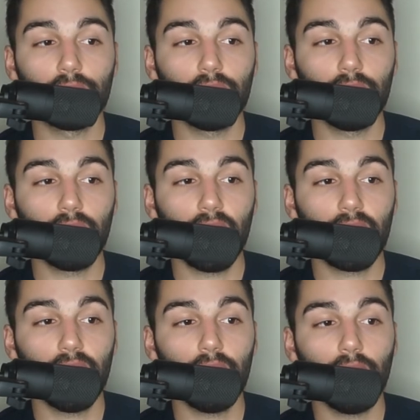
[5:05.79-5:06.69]
So you can kind
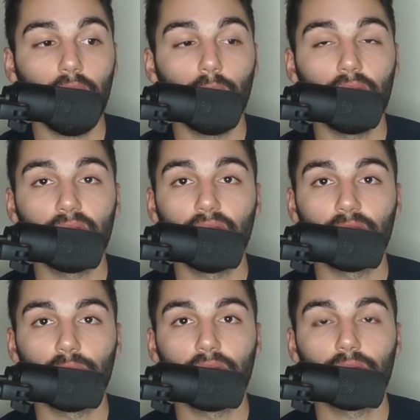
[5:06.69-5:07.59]
of hear how well it
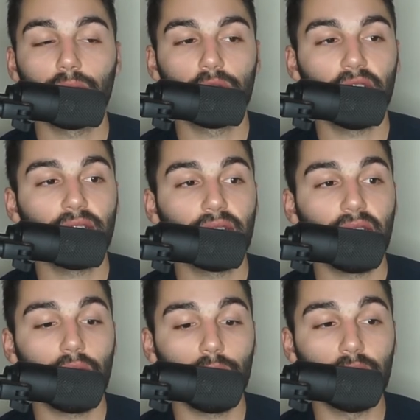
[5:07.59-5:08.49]
does with rejecting
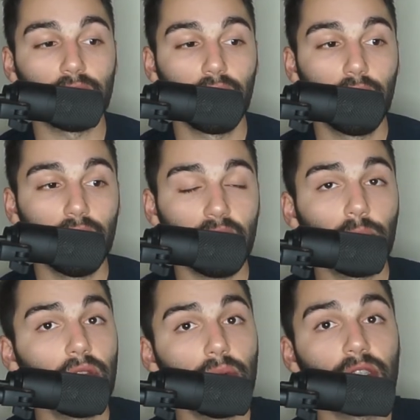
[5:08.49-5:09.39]
that noise. That's
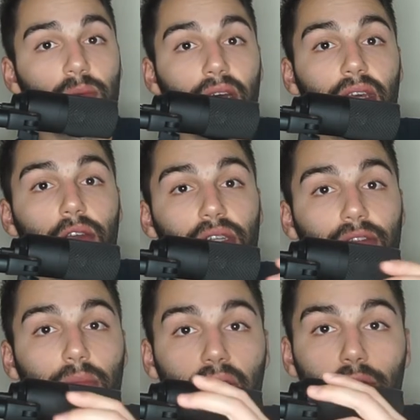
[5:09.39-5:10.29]
one of the reasons why I think you should have
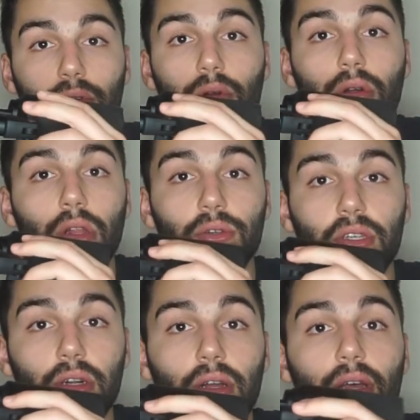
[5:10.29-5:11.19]
the microphone
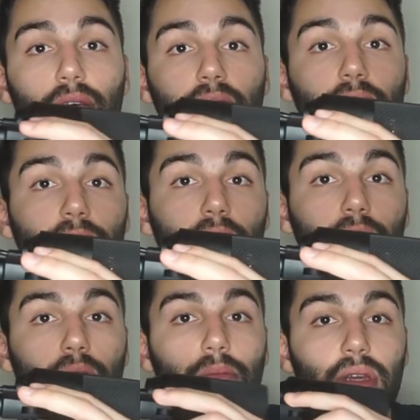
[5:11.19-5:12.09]
closer than
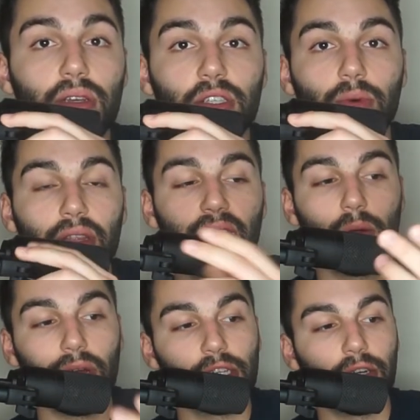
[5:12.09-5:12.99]
further, because you want that
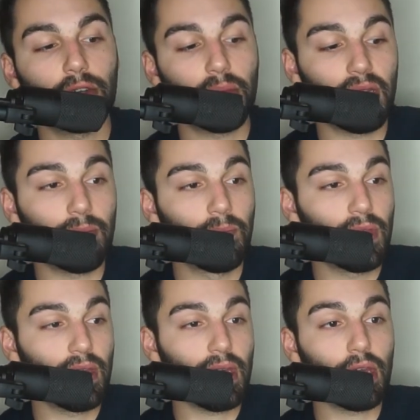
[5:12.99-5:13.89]
ratio to be
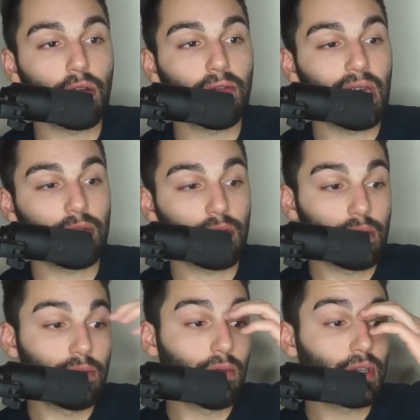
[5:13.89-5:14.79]
in your favor.
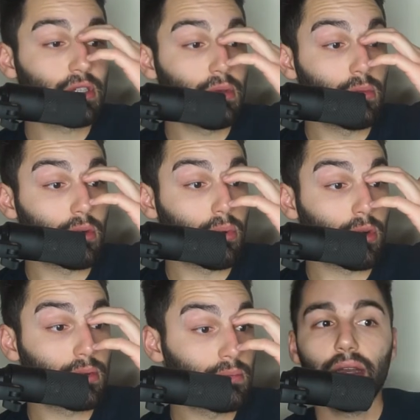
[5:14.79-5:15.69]
The voice should be more
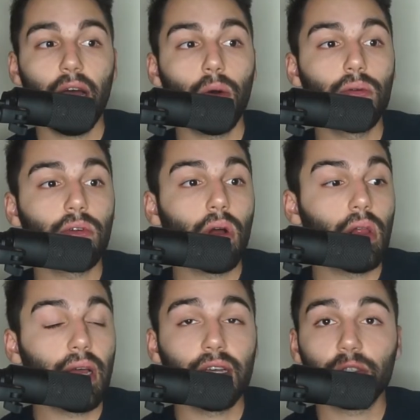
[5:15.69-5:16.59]
important. Now,
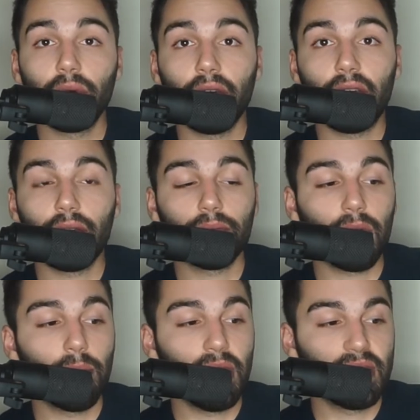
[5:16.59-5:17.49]
overall, I guess
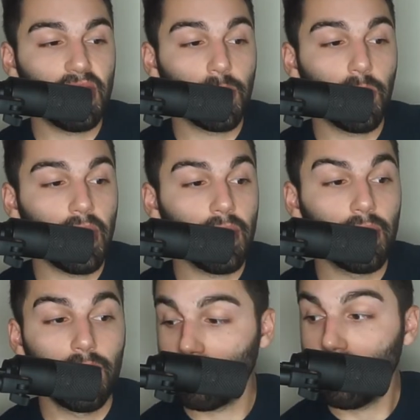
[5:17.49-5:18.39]
my big
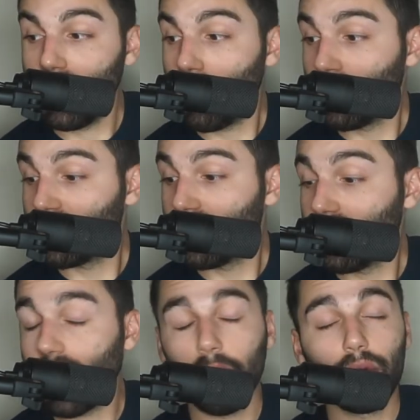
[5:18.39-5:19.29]
takeaway, me
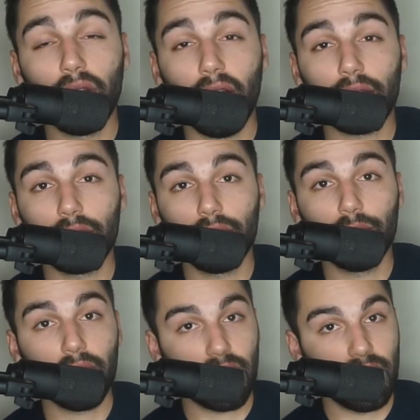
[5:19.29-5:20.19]
personally, I would not
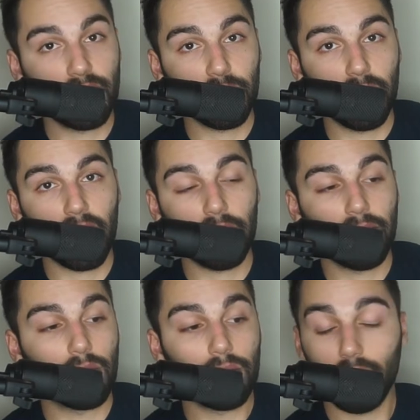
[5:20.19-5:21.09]
do a condenser
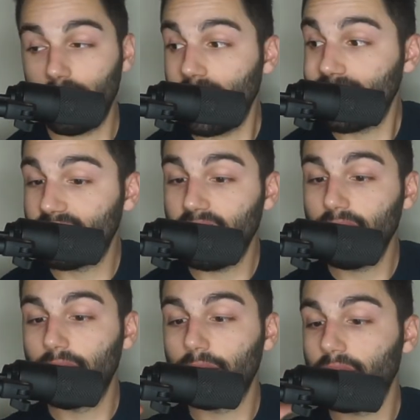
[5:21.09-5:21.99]
microphone. That
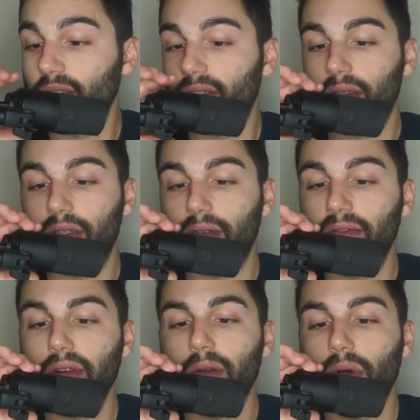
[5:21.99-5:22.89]
said, though, it's a
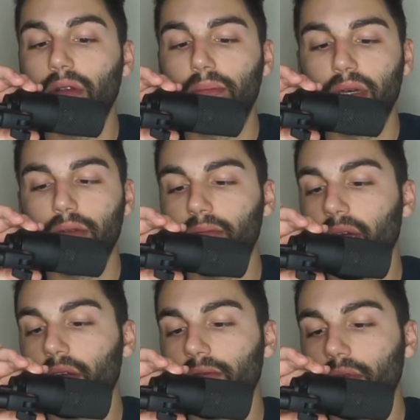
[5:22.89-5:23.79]
very well-built
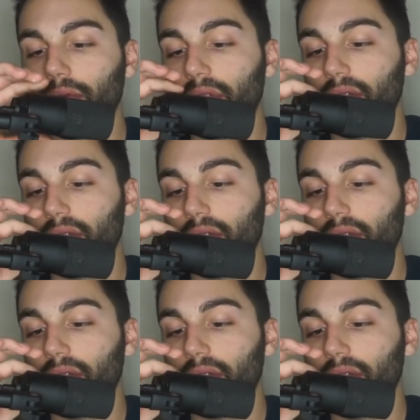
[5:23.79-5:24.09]
microphone.